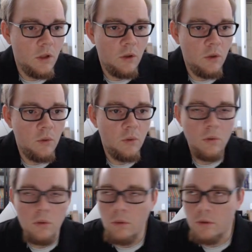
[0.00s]

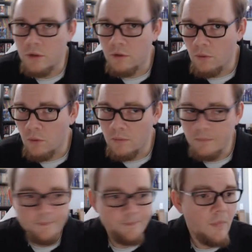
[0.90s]
low, quotient rule.
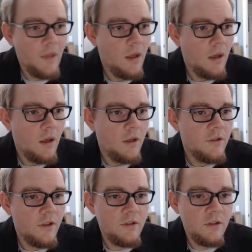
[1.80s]

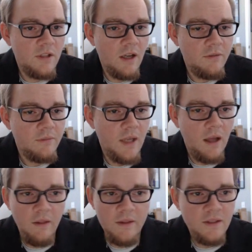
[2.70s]
So there's our stuff.
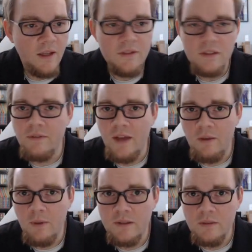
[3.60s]
Now all that's left is
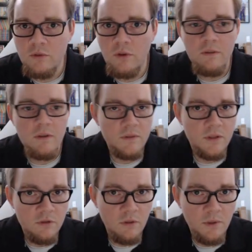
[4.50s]
evaluating some derivatives,
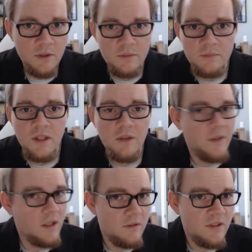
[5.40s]
distributing some
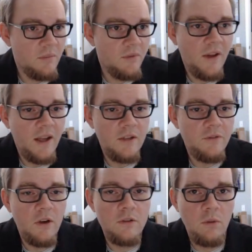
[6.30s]
stuff in, and simplifying it
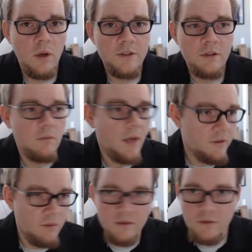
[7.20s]
as far as we want to,
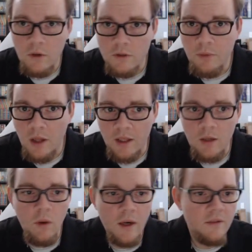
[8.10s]
as well as, of course, plugging
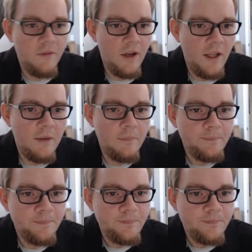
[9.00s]
in 1 at the very end.